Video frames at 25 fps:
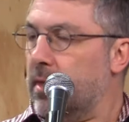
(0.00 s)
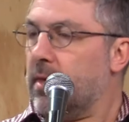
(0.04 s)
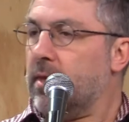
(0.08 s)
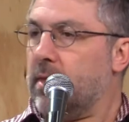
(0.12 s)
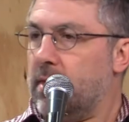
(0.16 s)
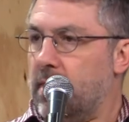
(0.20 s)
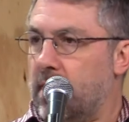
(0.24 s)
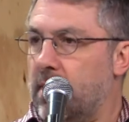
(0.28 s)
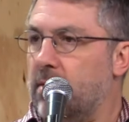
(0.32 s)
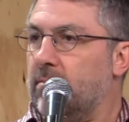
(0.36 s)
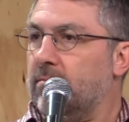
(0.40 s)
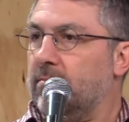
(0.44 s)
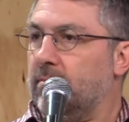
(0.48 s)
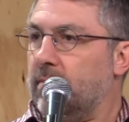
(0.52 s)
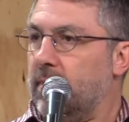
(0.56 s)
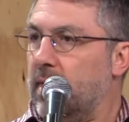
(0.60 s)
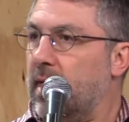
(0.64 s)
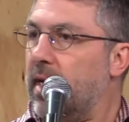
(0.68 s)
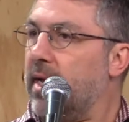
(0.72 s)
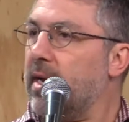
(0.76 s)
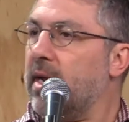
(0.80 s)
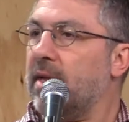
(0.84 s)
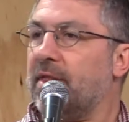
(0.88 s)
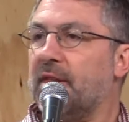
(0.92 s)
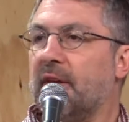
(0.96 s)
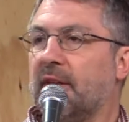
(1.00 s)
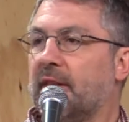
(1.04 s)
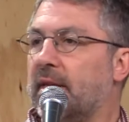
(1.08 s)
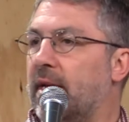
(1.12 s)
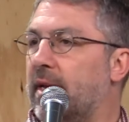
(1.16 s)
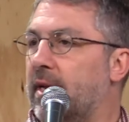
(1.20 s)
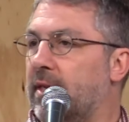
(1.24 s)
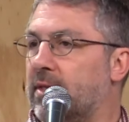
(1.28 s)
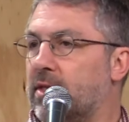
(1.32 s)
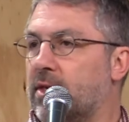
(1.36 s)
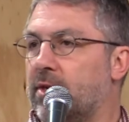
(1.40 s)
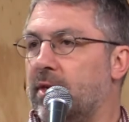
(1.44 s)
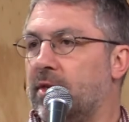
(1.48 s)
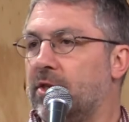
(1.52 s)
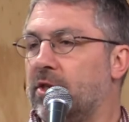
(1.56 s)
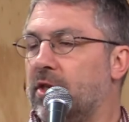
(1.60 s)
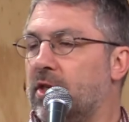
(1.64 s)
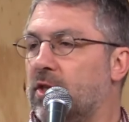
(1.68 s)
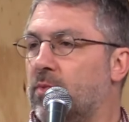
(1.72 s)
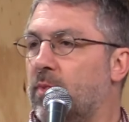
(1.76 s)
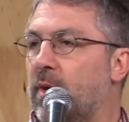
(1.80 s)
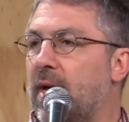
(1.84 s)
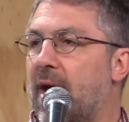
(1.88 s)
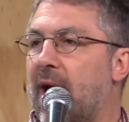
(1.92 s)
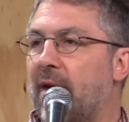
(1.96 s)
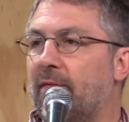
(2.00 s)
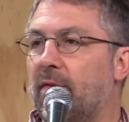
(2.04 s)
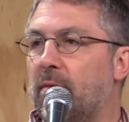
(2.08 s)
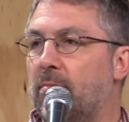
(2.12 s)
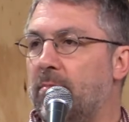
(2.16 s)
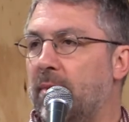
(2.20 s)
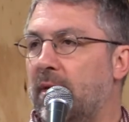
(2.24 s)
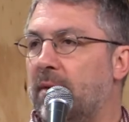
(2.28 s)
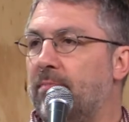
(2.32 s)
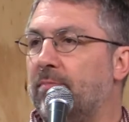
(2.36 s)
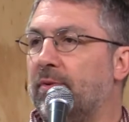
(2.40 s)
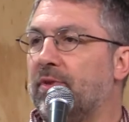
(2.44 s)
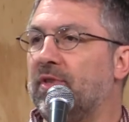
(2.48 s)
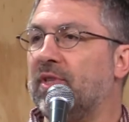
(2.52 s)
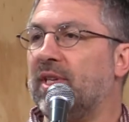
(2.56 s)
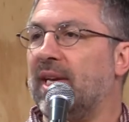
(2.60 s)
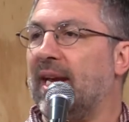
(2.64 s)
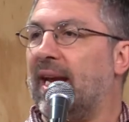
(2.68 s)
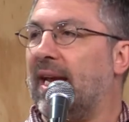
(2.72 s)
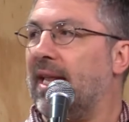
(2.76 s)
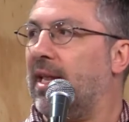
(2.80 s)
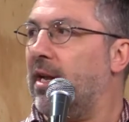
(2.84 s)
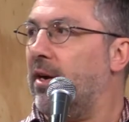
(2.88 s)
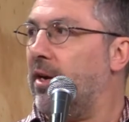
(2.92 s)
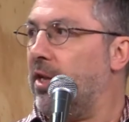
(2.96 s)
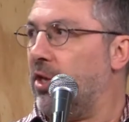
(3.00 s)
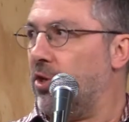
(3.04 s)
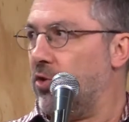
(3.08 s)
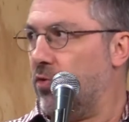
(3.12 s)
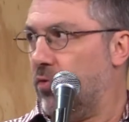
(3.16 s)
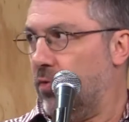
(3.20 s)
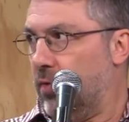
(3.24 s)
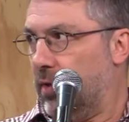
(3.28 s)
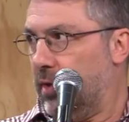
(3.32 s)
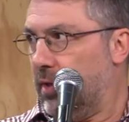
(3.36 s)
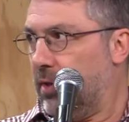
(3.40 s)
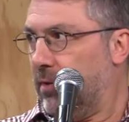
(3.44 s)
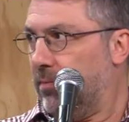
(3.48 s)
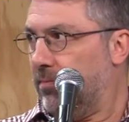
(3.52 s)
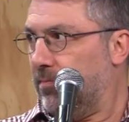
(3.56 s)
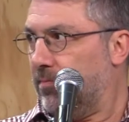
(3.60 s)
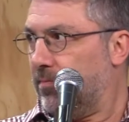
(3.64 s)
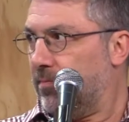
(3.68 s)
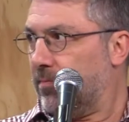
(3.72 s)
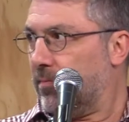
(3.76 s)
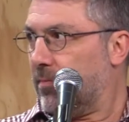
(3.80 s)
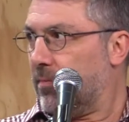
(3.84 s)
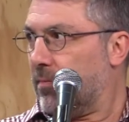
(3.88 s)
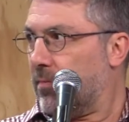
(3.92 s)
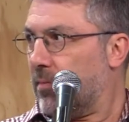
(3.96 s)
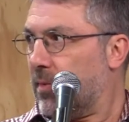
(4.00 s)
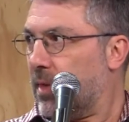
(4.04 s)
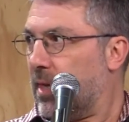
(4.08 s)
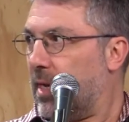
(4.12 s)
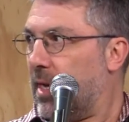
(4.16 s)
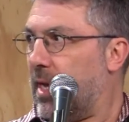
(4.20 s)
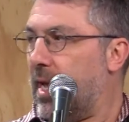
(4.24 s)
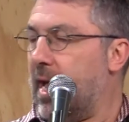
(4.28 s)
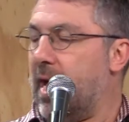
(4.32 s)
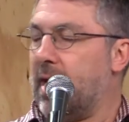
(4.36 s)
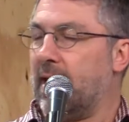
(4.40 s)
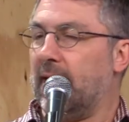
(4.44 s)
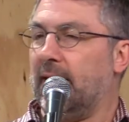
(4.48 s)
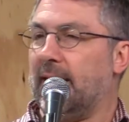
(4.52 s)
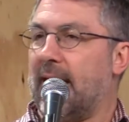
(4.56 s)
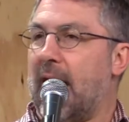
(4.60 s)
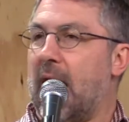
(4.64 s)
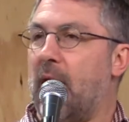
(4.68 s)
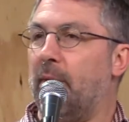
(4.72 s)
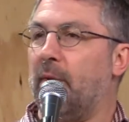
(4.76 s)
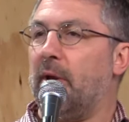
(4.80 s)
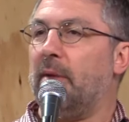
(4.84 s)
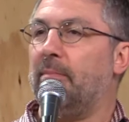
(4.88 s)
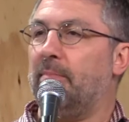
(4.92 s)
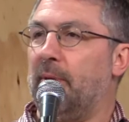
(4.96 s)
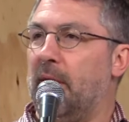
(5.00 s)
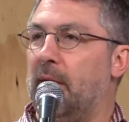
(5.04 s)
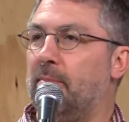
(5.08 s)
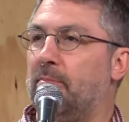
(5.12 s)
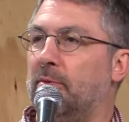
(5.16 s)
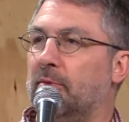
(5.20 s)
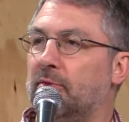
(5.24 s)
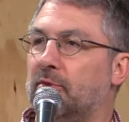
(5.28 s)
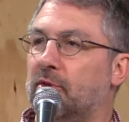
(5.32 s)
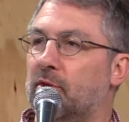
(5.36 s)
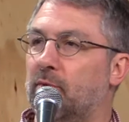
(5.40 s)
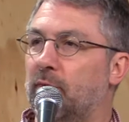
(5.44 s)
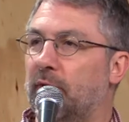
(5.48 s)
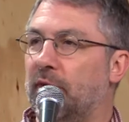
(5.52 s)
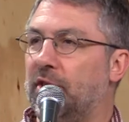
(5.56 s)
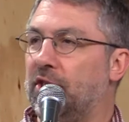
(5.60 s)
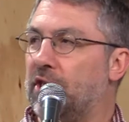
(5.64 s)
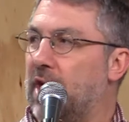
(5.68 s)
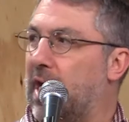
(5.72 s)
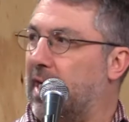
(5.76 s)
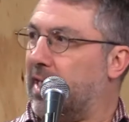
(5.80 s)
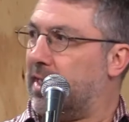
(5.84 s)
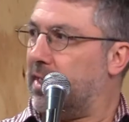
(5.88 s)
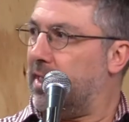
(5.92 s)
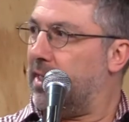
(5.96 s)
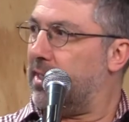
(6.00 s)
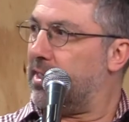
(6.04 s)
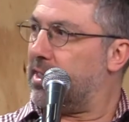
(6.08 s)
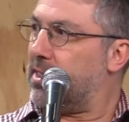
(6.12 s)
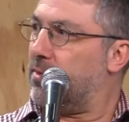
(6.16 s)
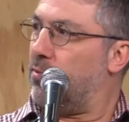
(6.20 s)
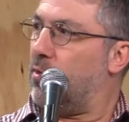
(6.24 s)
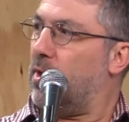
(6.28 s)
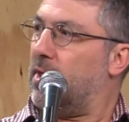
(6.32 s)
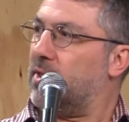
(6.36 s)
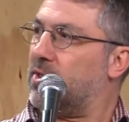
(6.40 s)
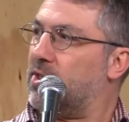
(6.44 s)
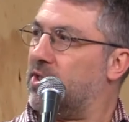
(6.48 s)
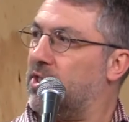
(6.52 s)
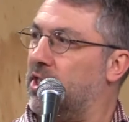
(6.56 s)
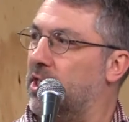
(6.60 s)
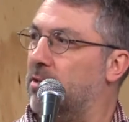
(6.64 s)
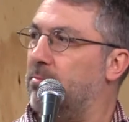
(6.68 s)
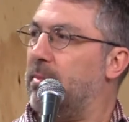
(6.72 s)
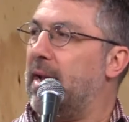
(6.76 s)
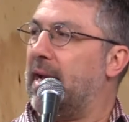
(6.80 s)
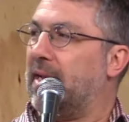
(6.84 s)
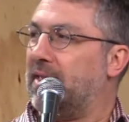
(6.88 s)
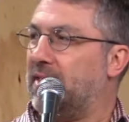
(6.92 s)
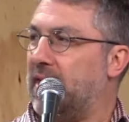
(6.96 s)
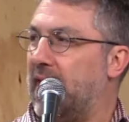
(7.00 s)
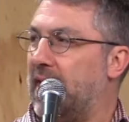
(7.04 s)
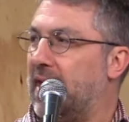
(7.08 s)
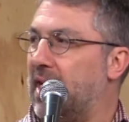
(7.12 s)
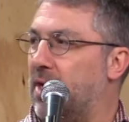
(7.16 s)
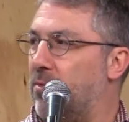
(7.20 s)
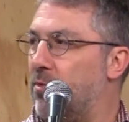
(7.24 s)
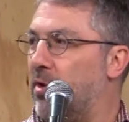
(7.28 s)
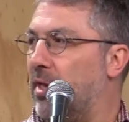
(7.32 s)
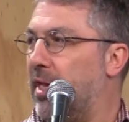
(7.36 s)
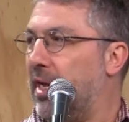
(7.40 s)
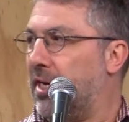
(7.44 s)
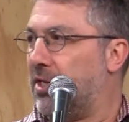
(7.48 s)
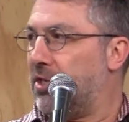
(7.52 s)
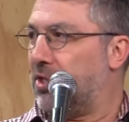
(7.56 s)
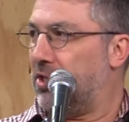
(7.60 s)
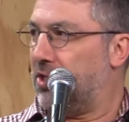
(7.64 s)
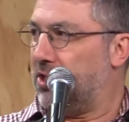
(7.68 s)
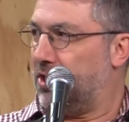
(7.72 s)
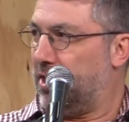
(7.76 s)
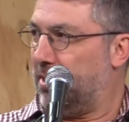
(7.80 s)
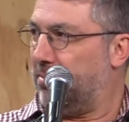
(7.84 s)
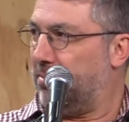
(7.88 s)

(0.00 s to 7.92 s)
Yeah. And I think that as Christians, we haven't been particularly good at allowing people to reject us while still maintaining relationships.